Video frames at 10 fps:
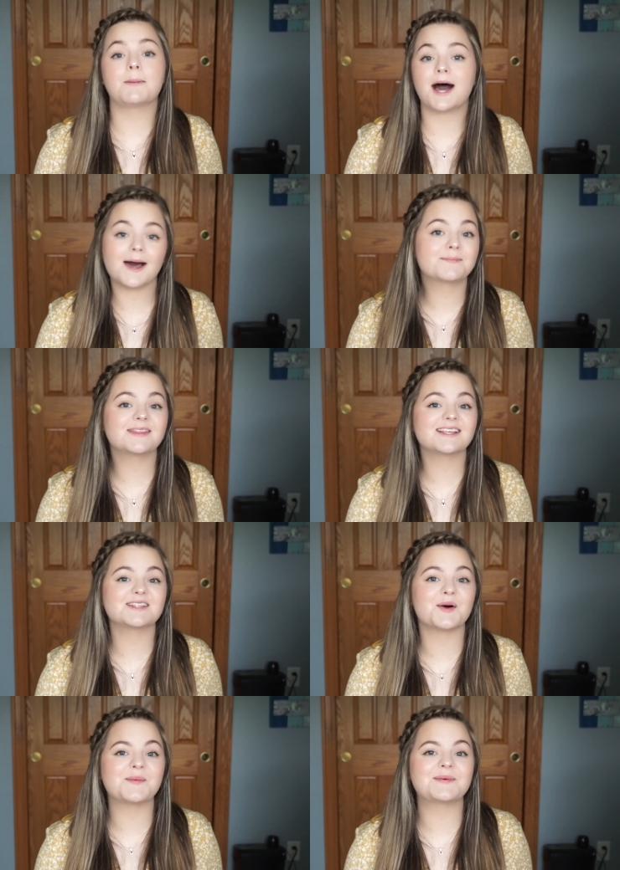pop
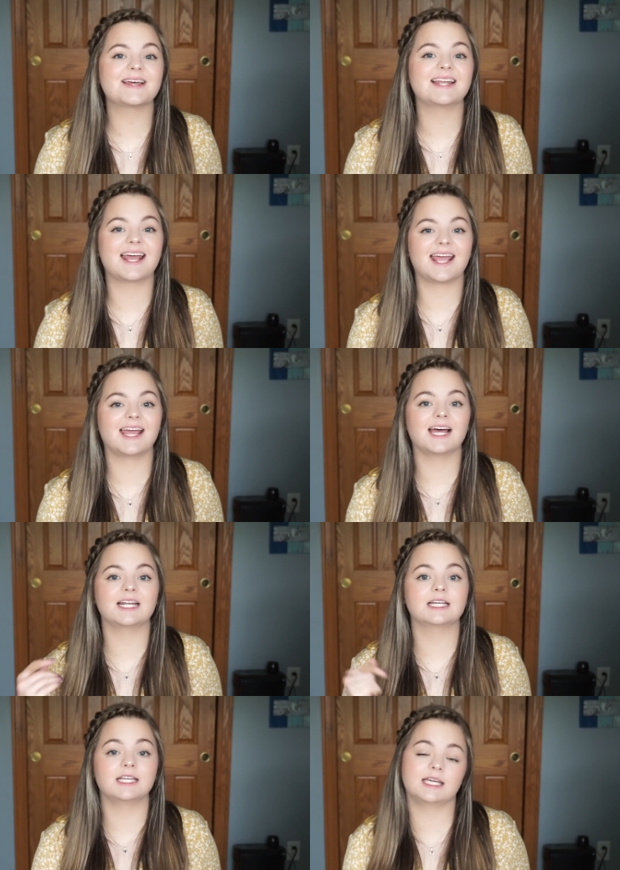this open
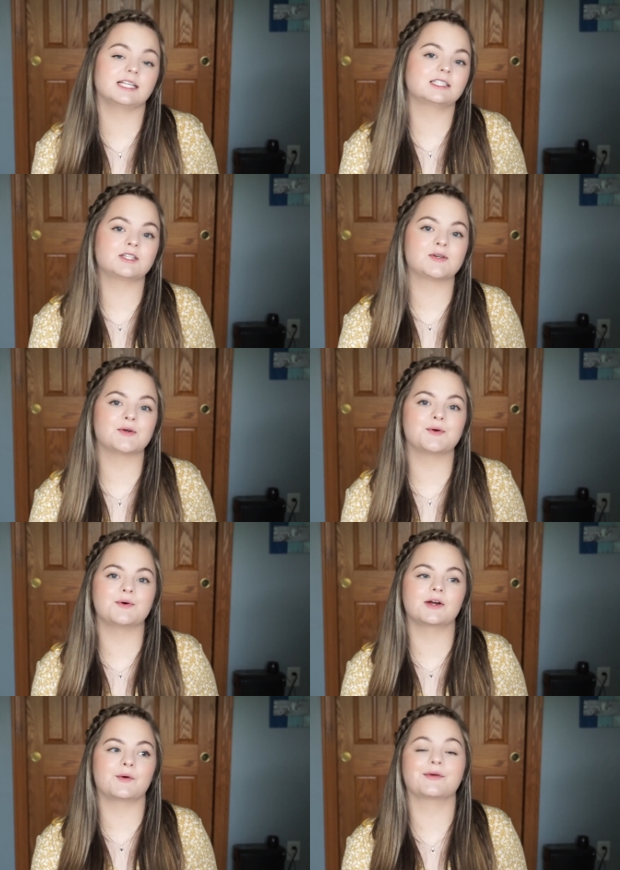and get
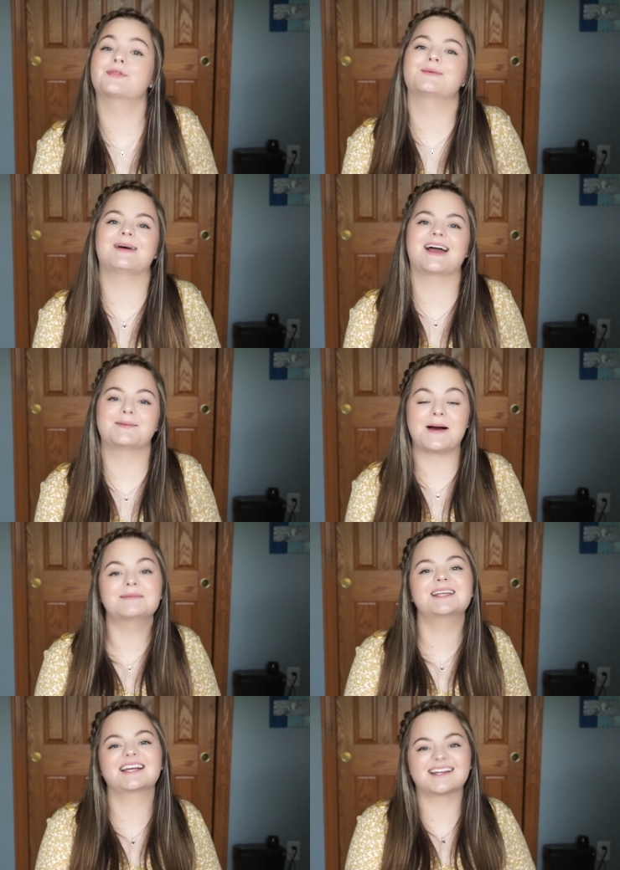to going through my
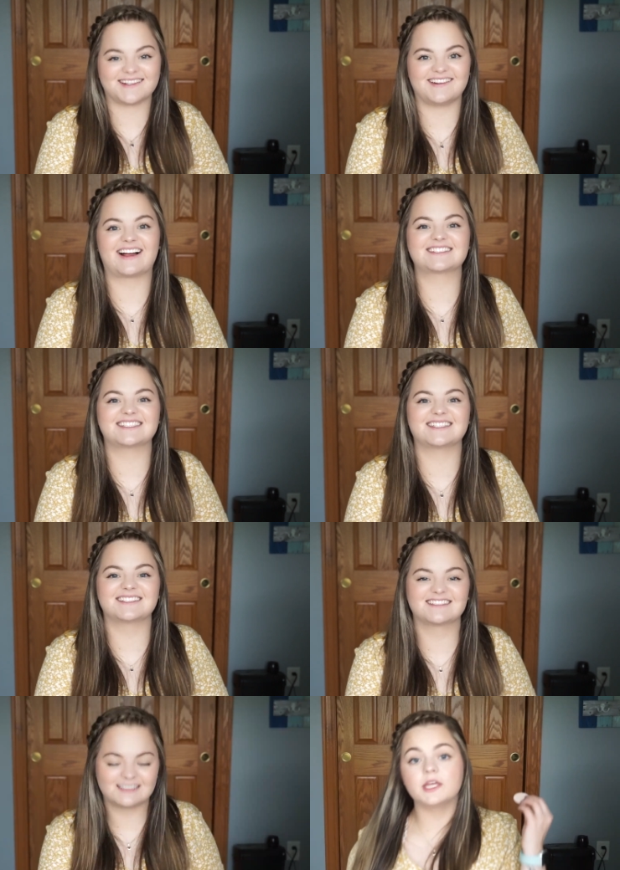Popsocket
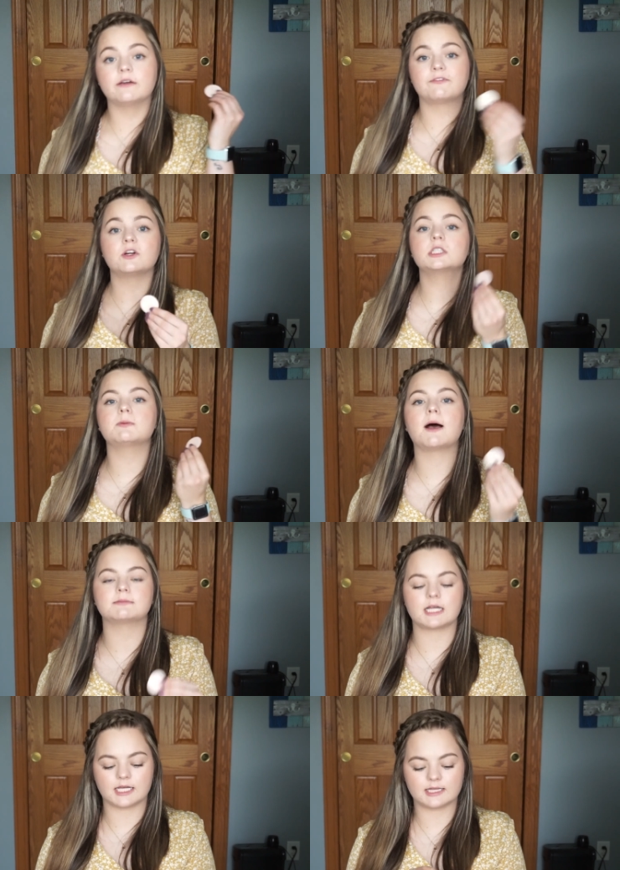collection. The first
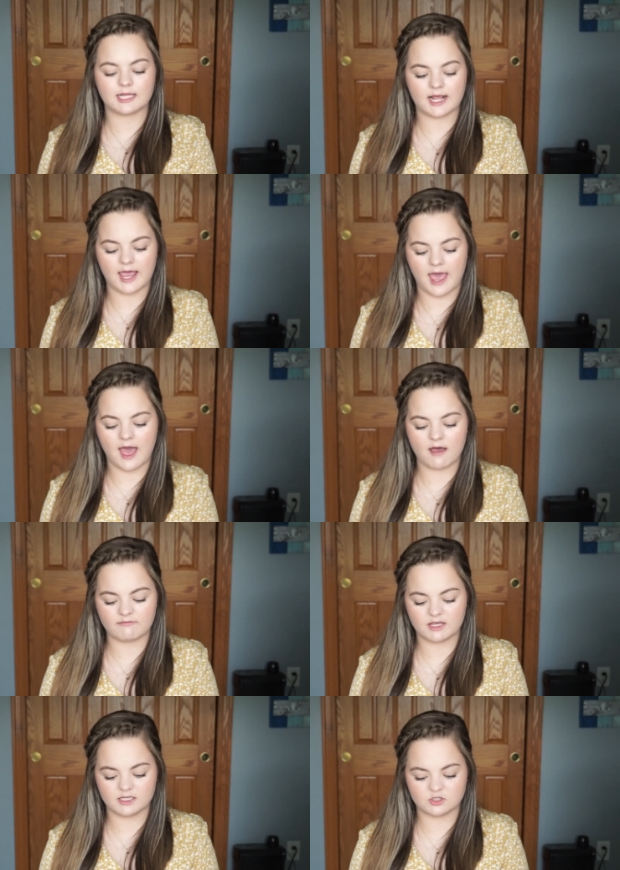Popsocket that I
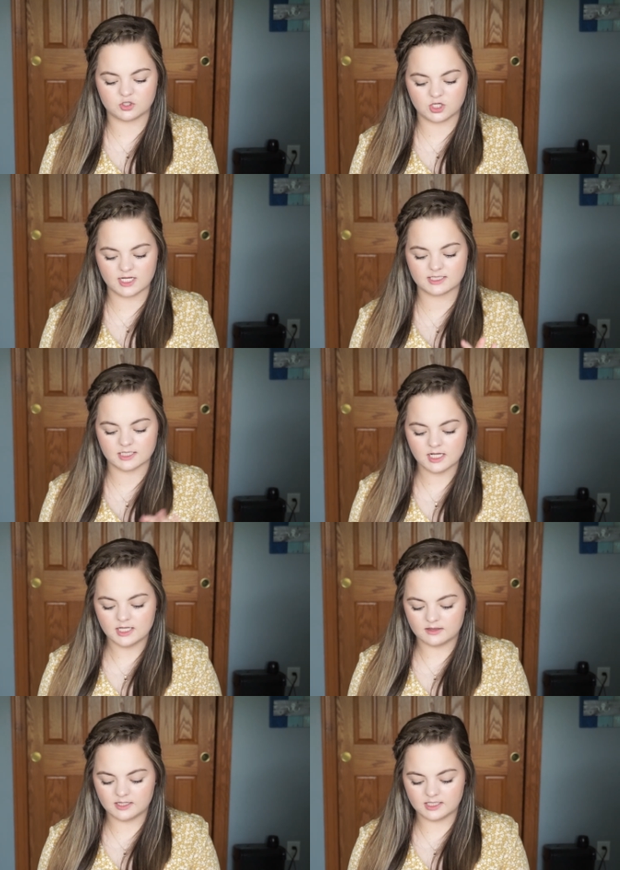have is just
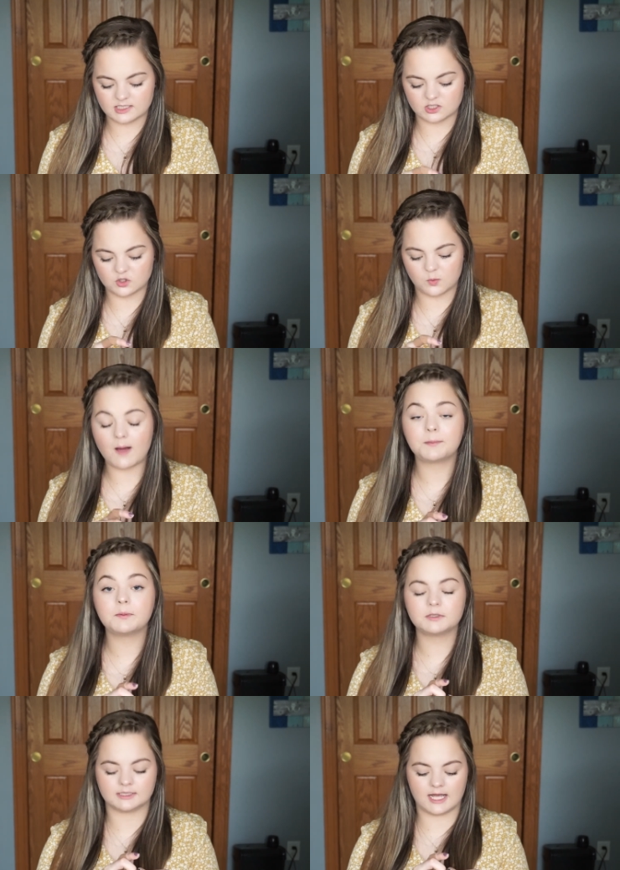this
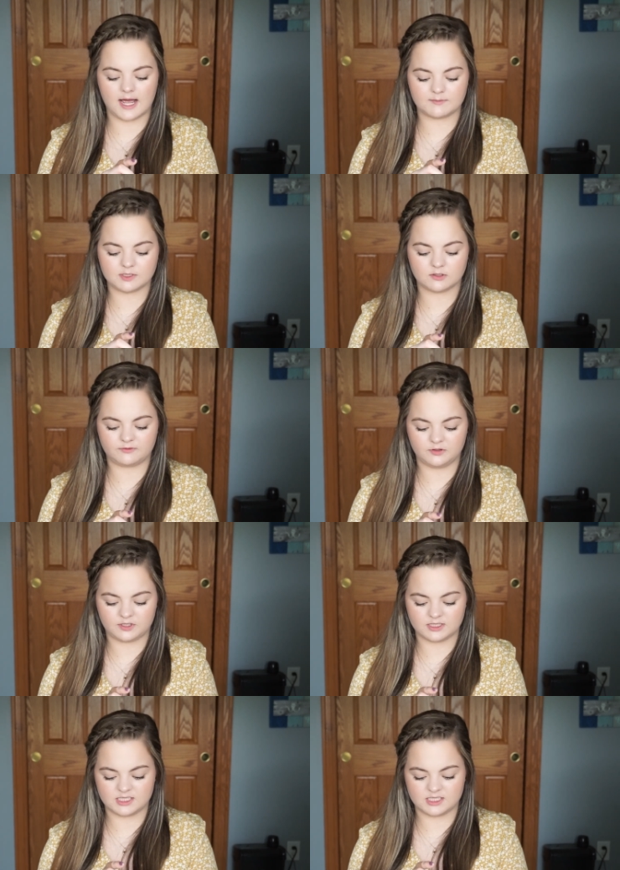swappable top. So if you can